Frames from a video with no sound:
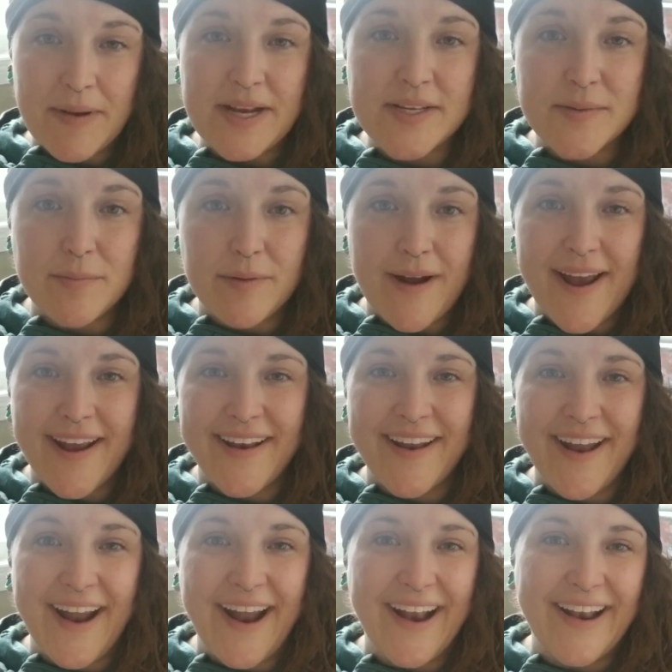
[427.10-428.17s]
Let's make some
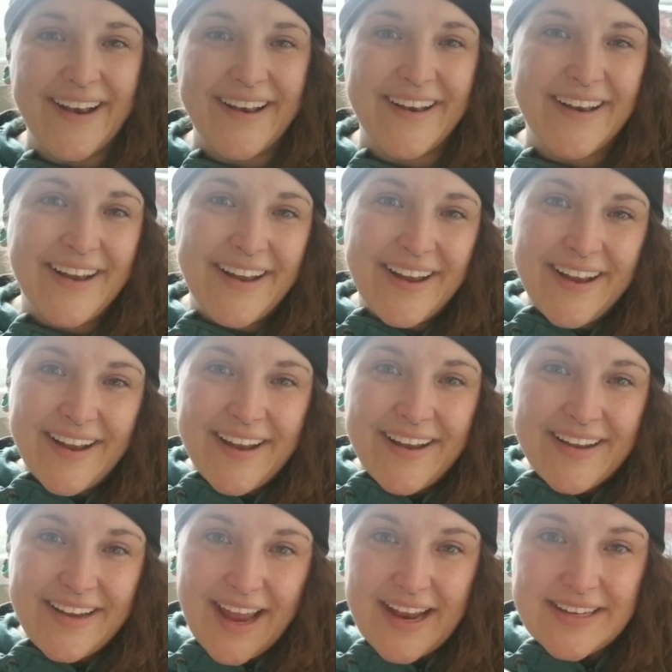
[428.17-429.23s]
bread and
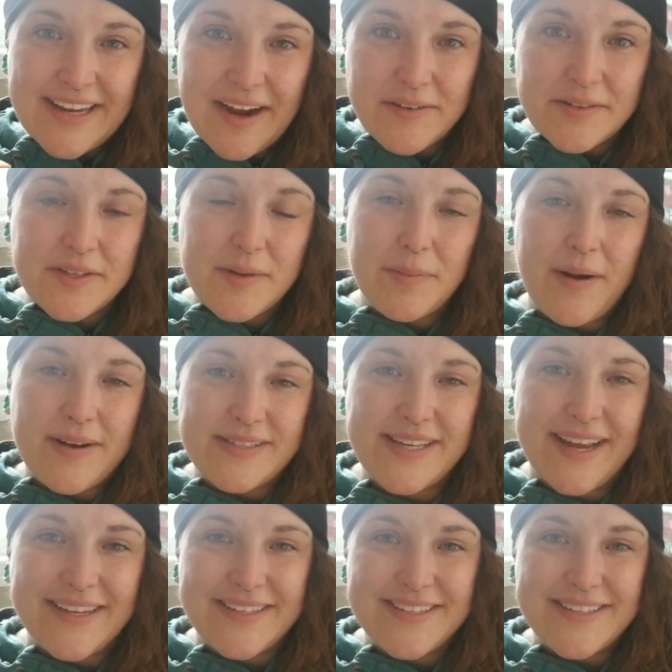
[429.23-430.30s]
get down to the
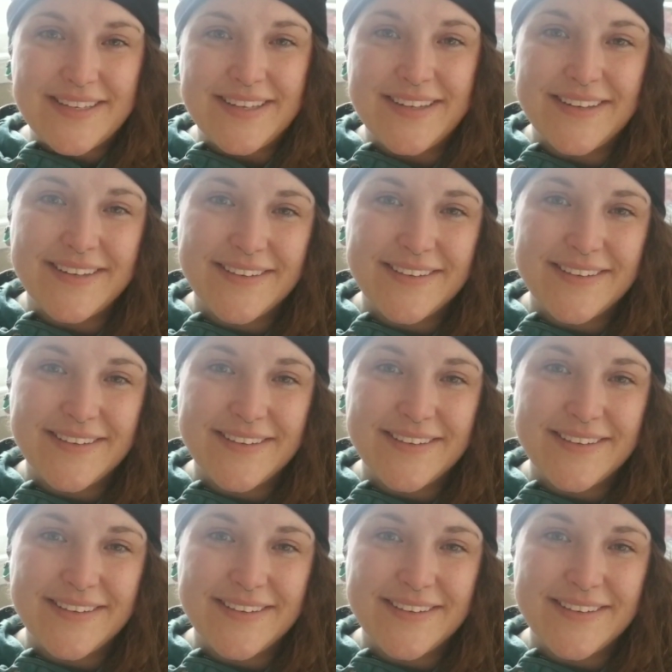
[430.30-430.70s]
process.